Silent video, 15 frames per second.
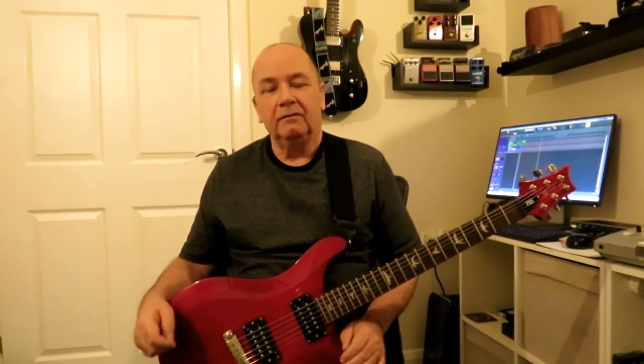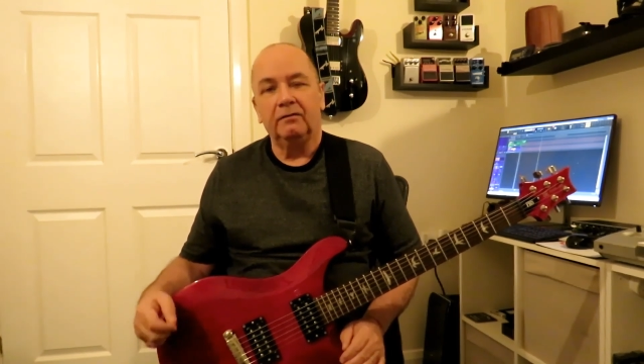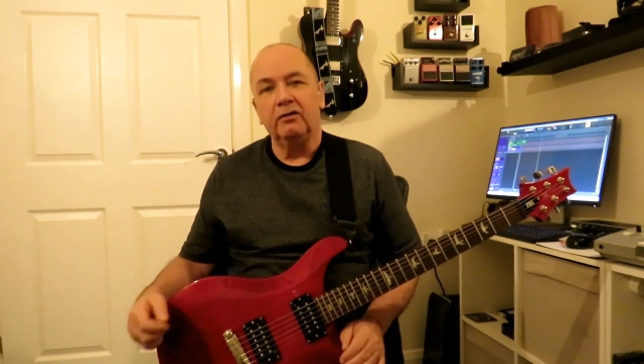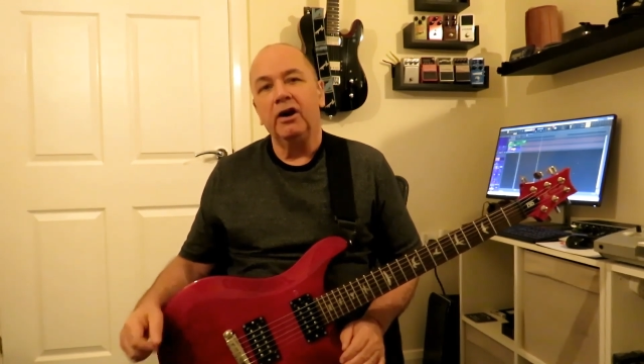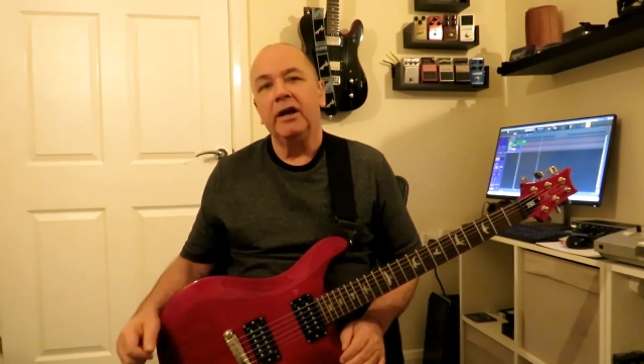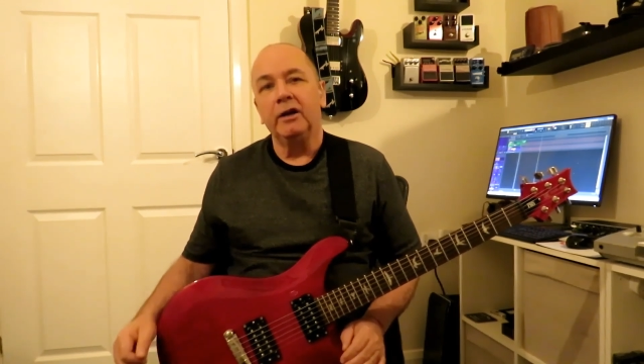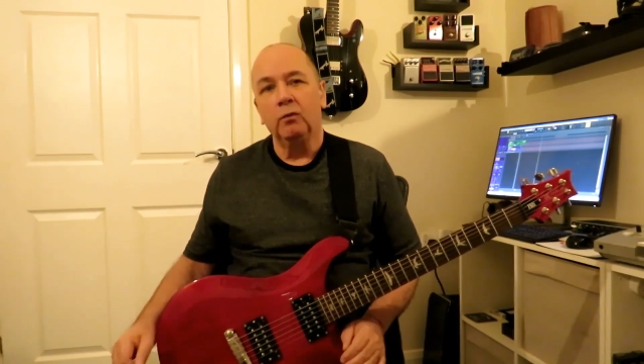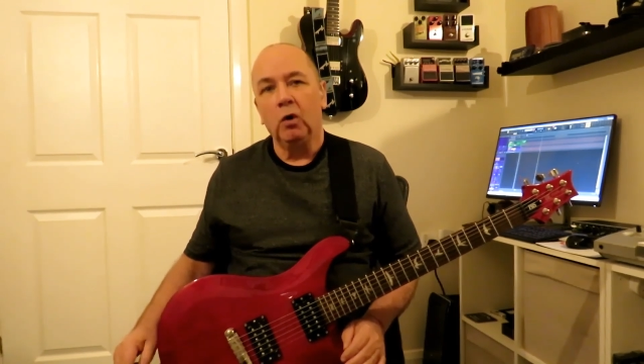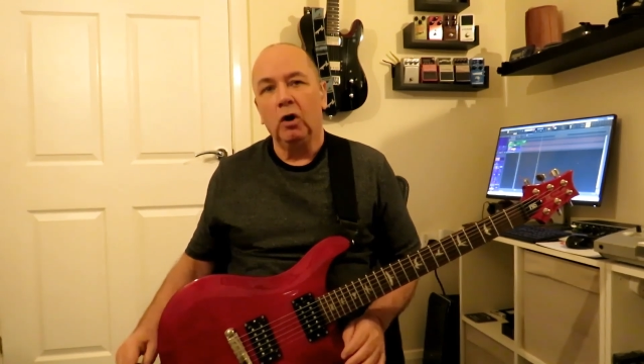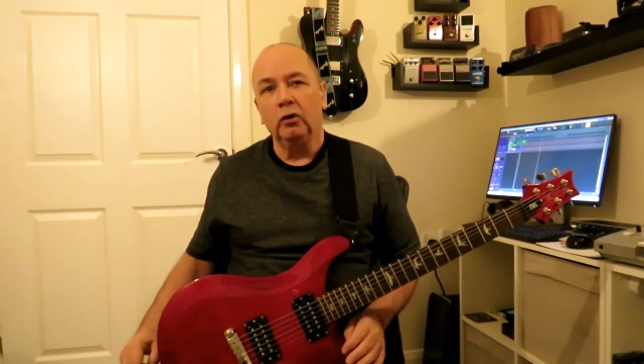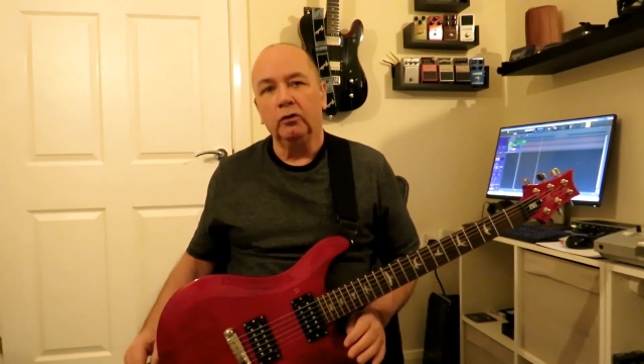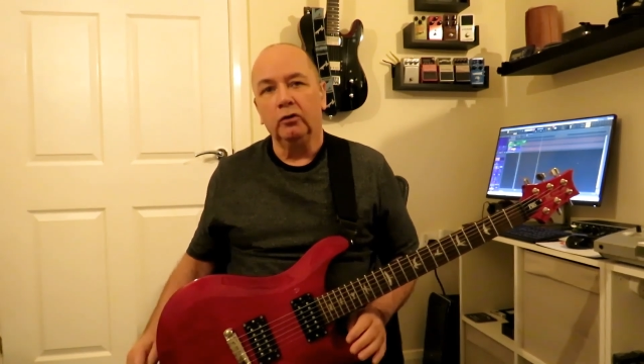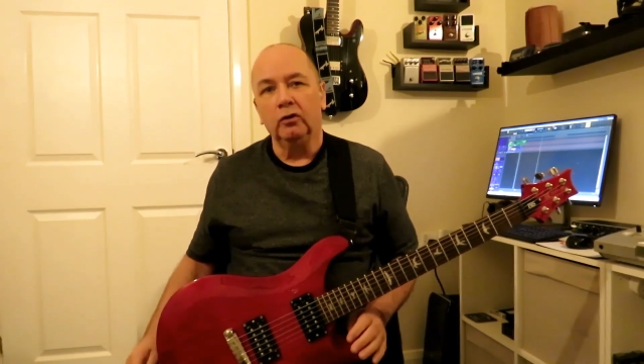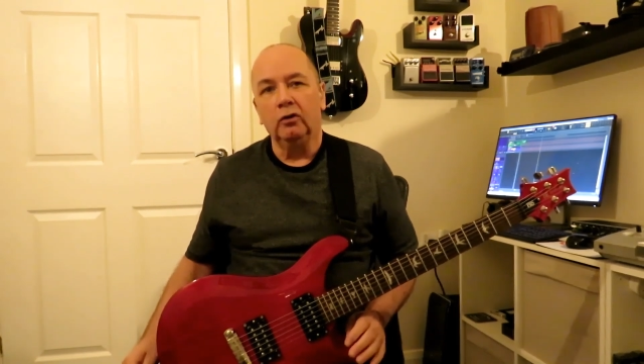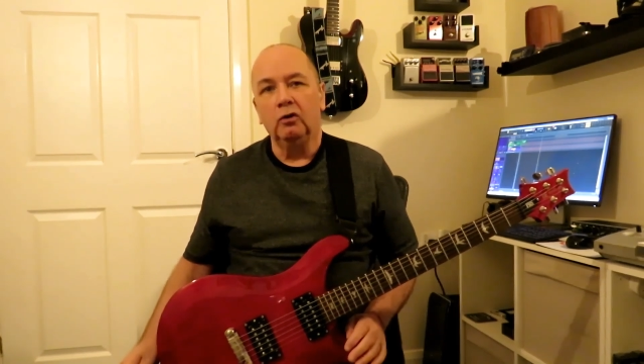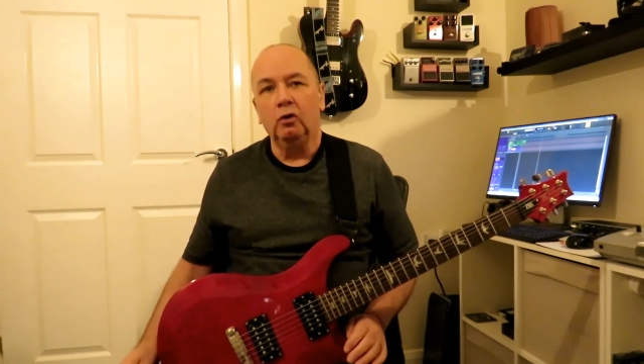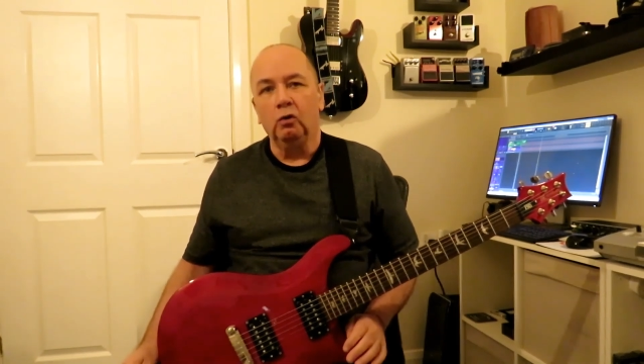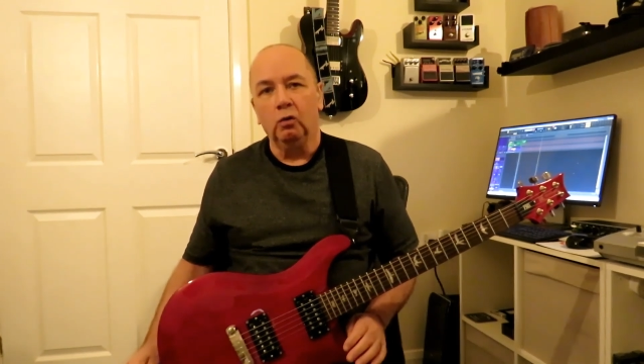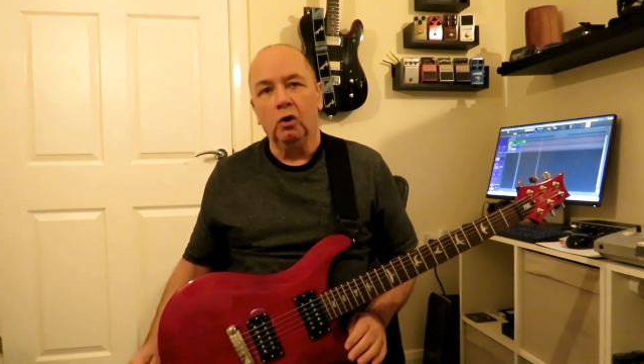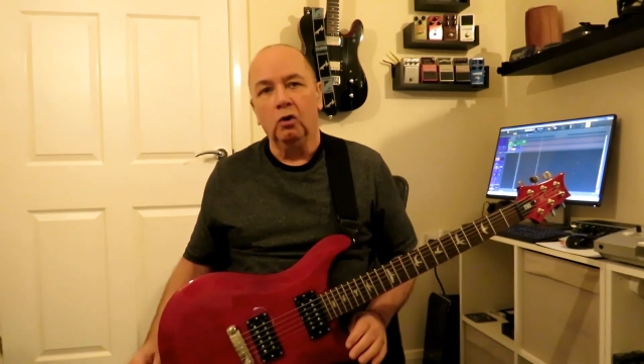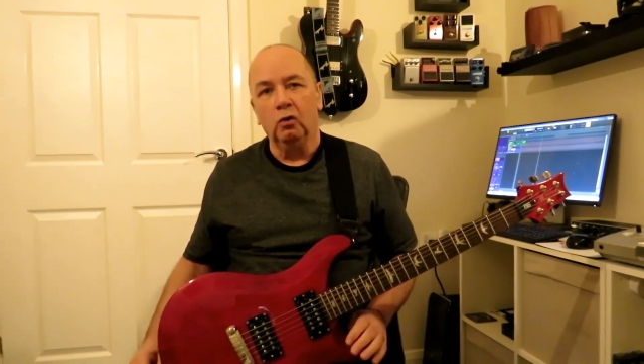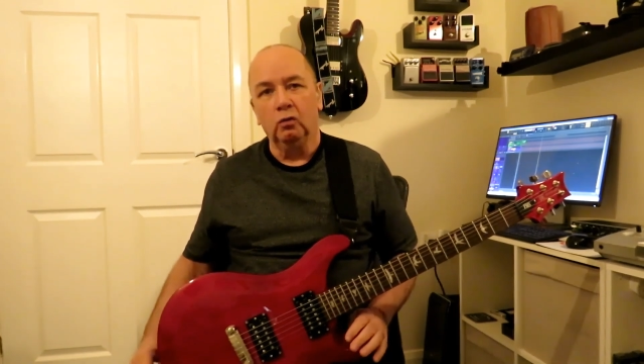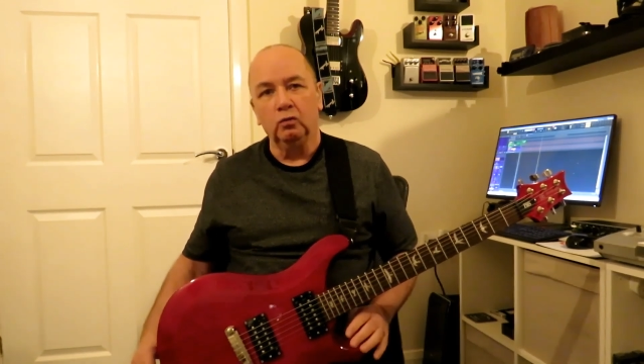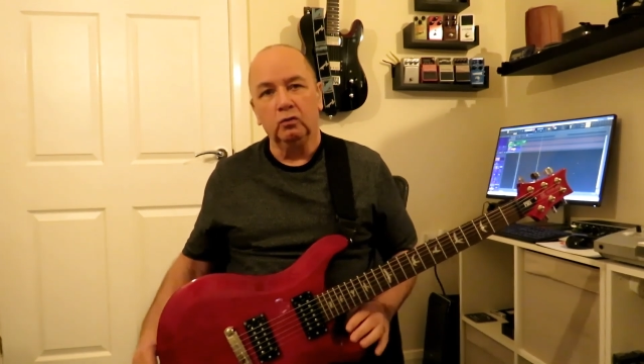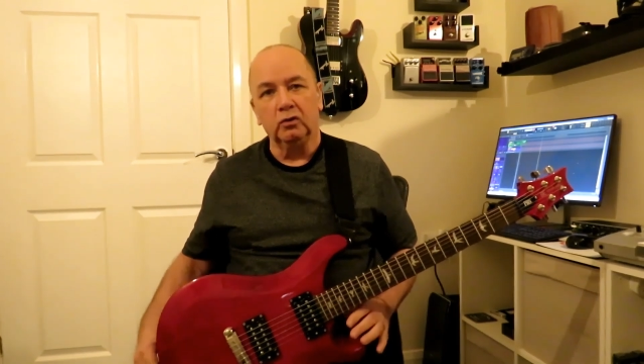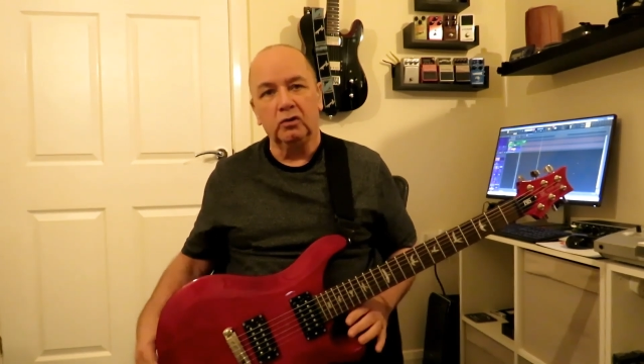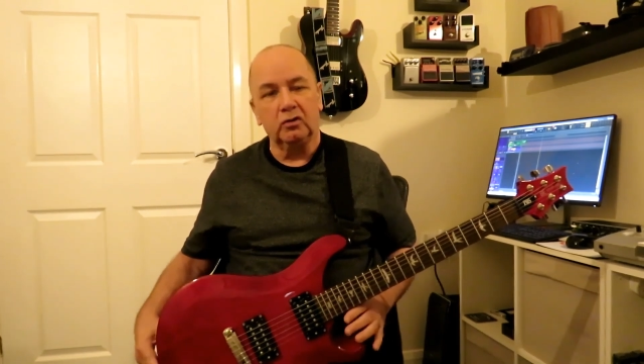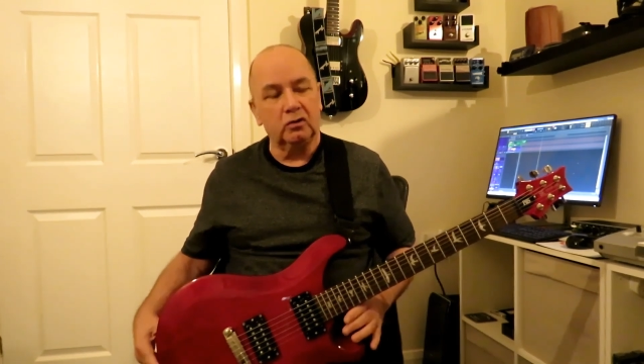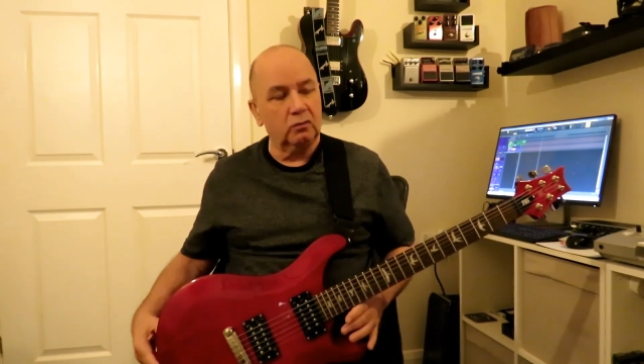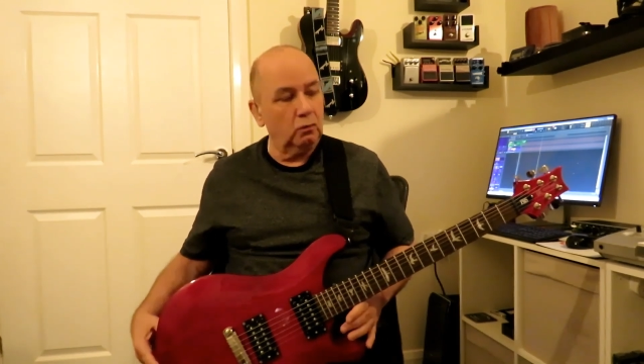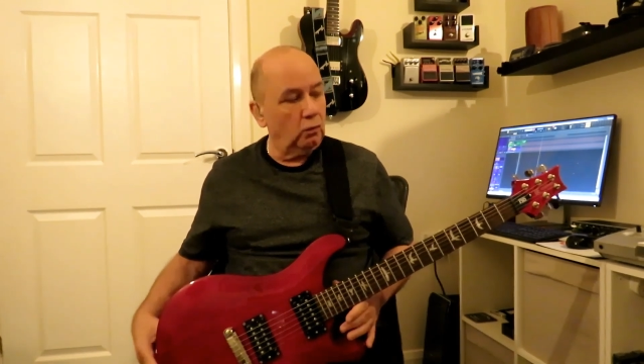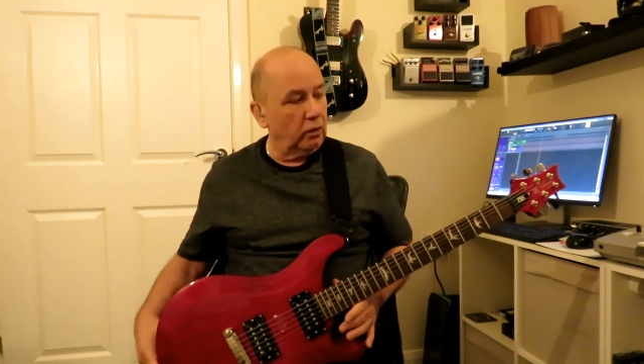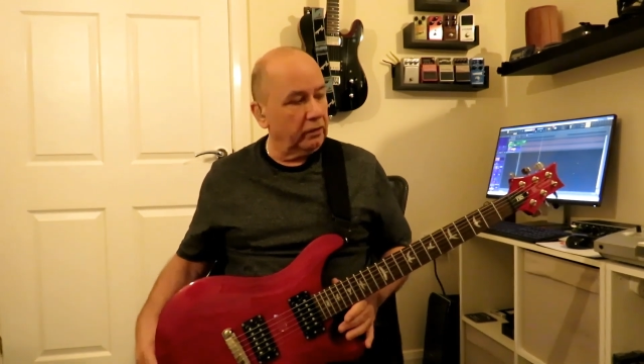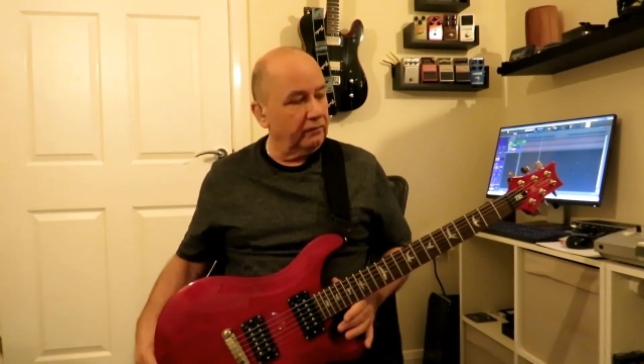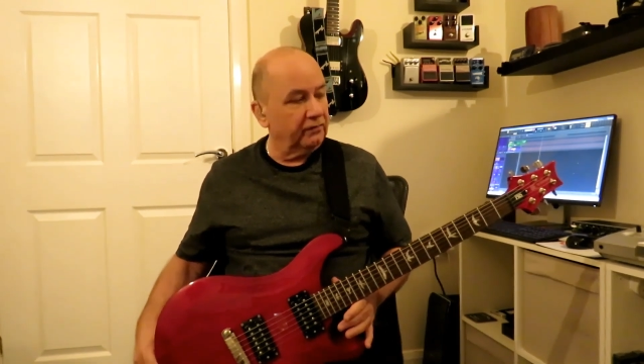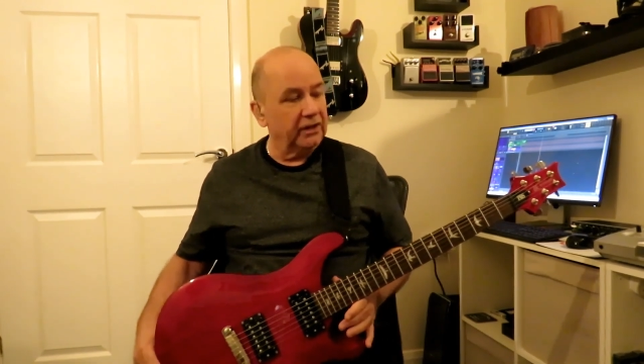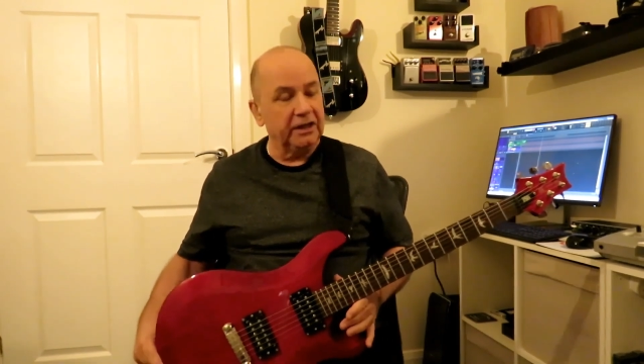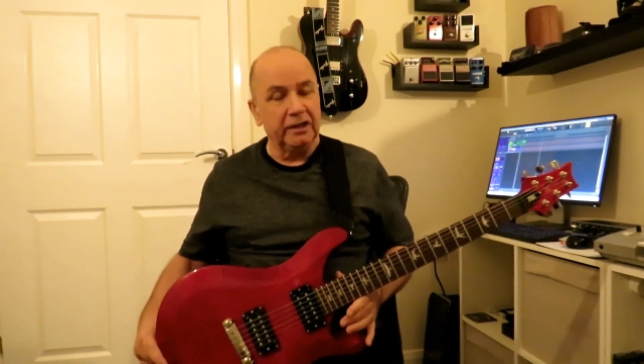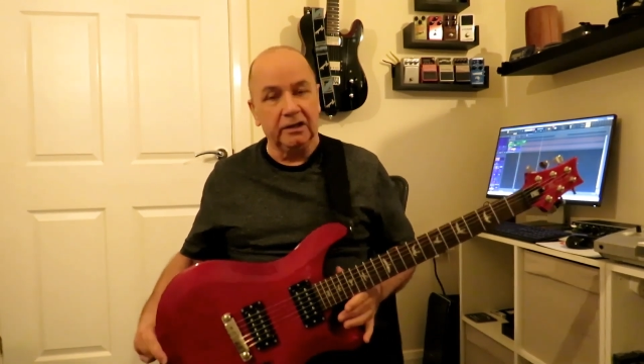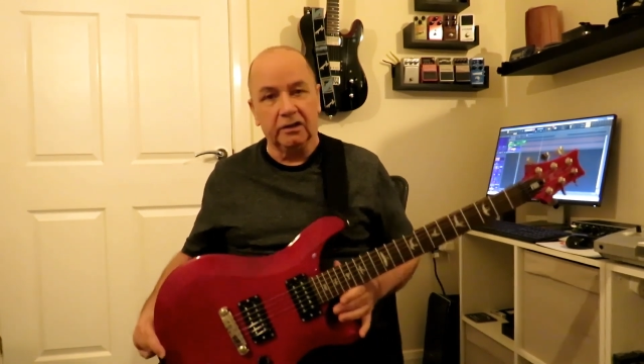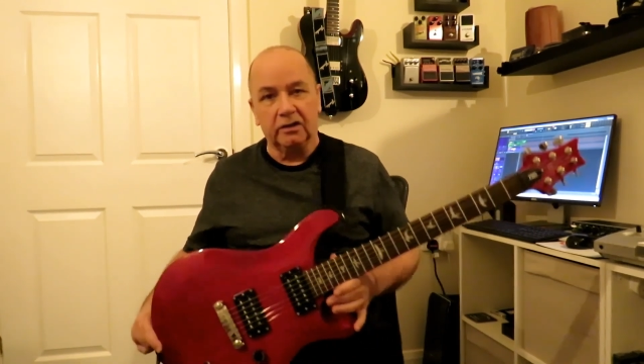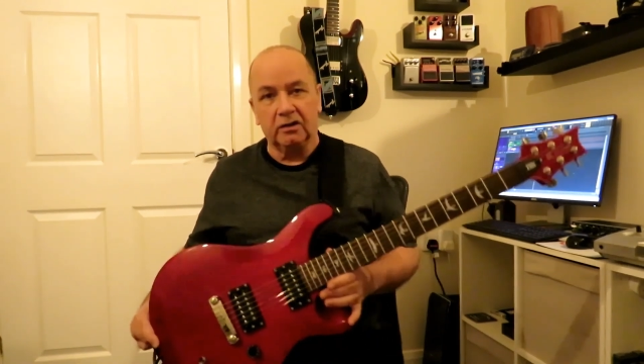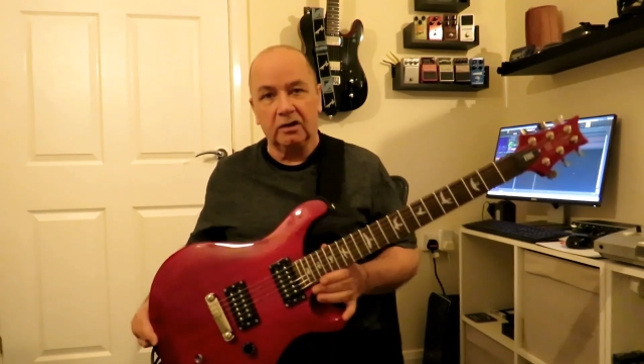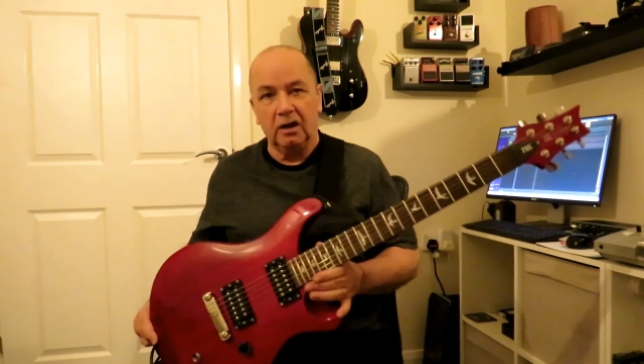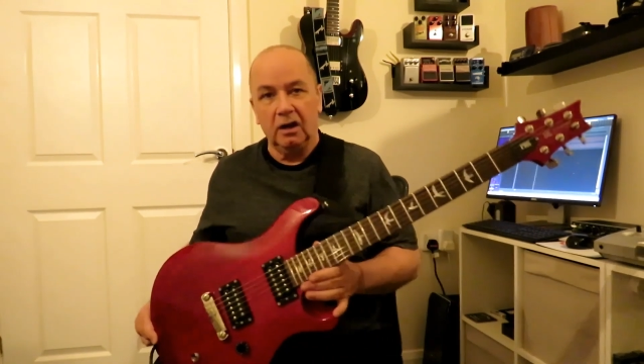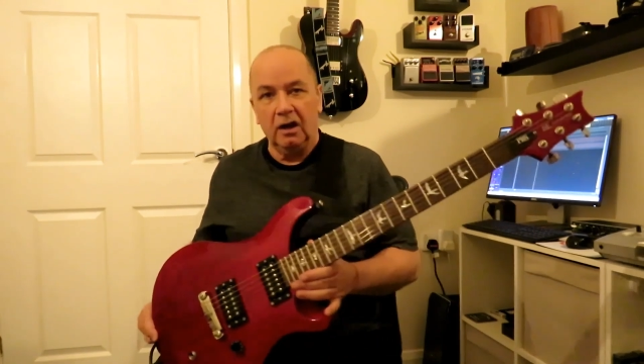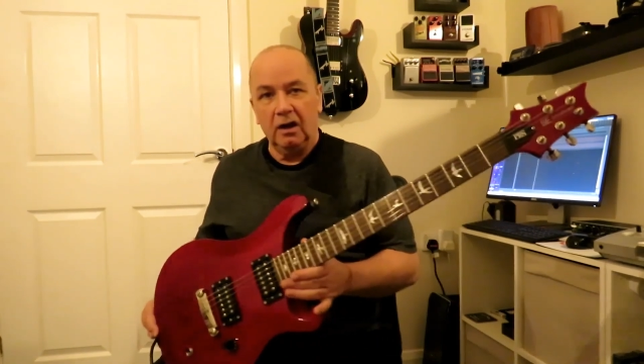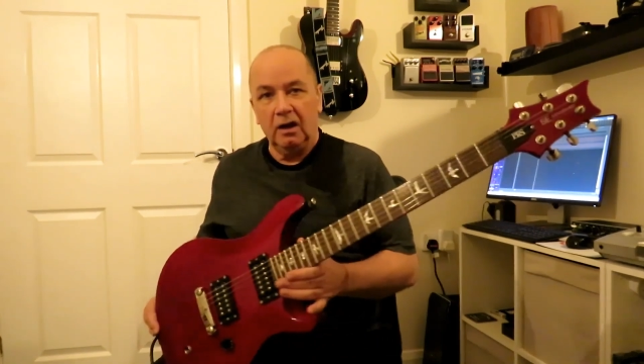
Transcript: for anyone who owns one of these